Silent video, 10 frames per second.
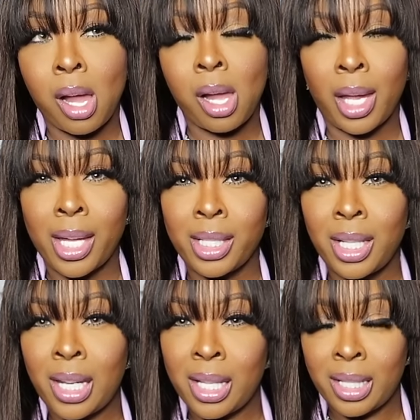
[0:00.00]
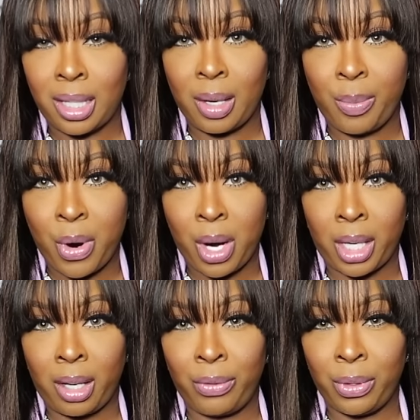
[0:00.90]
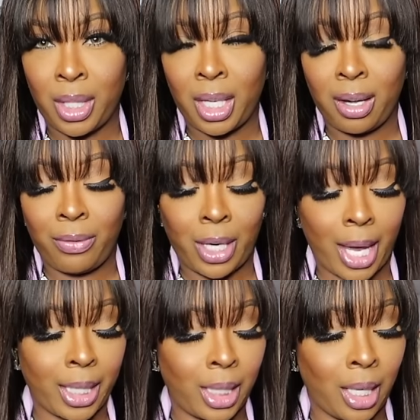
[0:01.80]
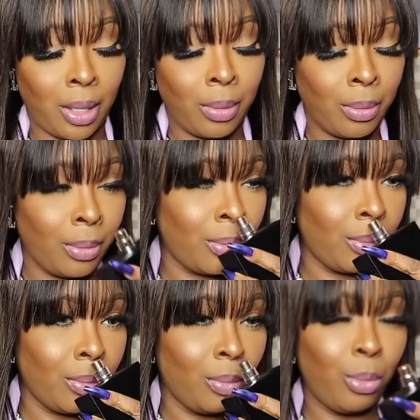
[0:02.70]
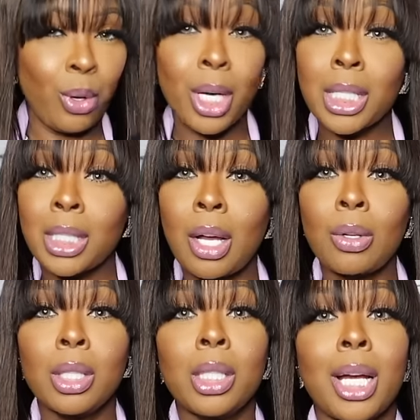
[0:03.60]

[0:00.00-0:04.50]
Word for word: I guess it is a little bargain if you think of it like that. Boy, this so good.